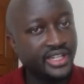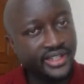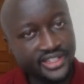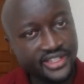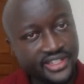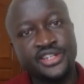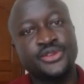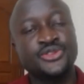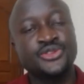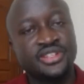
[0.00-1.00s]
They reject
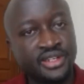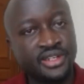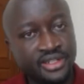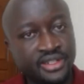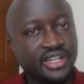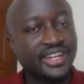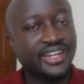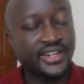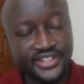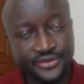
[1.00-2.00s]
those uh,
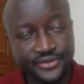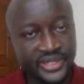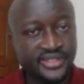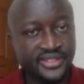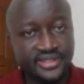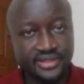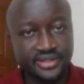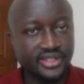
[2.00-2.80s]
aggressive bids,